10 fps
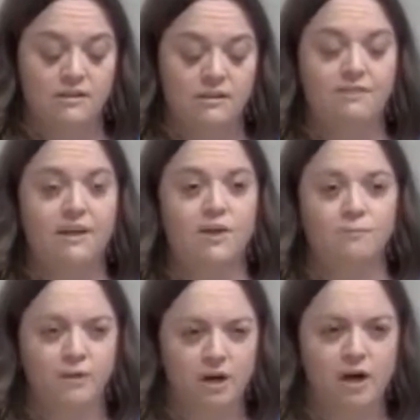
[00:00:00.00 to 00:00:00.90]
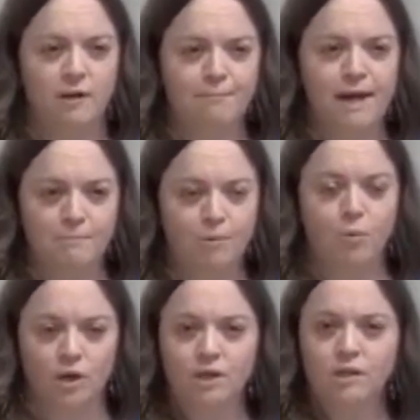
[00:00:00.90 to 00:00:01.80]
that they could put on
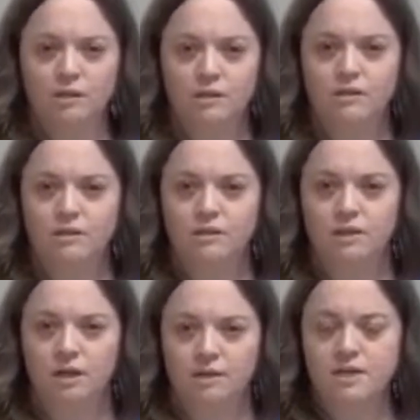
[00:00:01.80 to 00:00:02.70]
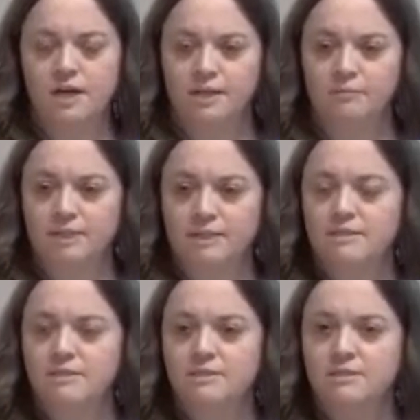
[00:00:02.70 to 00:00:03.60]
paperwork, on
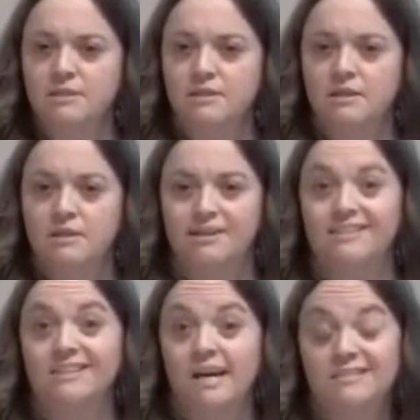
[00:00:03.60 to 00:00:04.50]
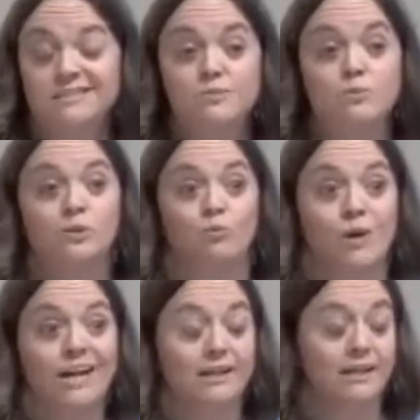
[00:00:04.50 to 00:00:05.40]
documents, that the Nazis wouldn't
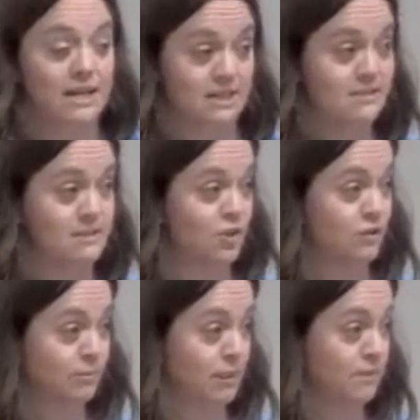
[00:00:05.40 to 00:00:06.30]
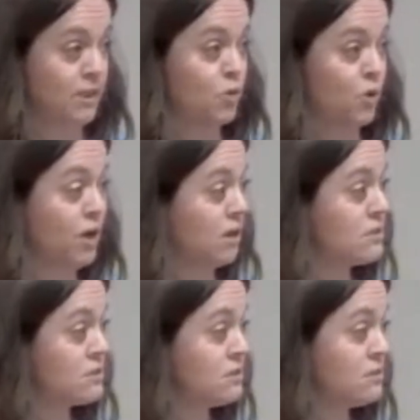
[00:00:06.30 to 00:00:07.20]
recognize. It couldn't be a big
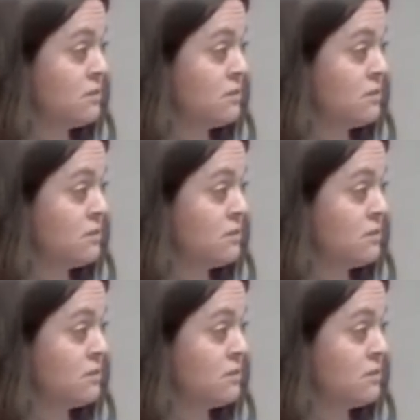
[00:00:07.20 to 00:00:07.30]
cross.